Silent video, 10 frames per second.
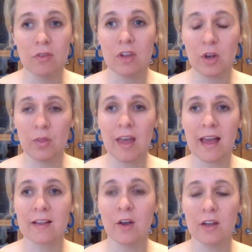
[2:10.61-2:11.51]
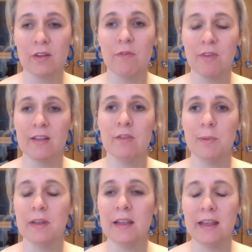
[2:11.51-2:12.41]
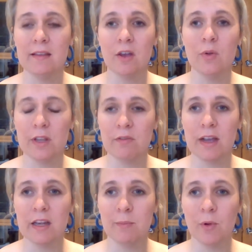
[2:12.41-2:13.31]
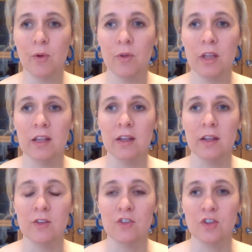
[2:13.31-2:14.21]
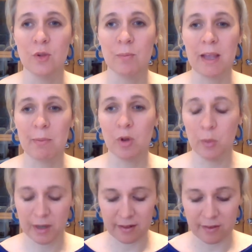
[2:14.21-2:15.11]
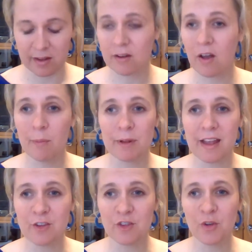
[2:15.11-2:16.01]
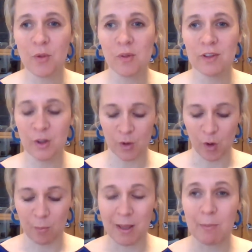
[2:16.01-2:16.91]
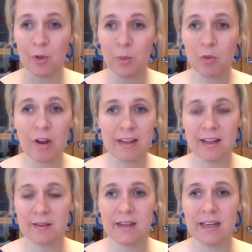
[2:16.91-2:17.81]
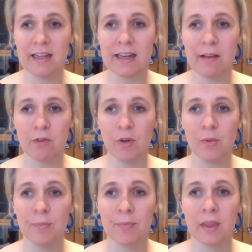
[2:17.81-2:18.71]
that kind of investment is only available to people who are considered high potential or people who are already at a senior level.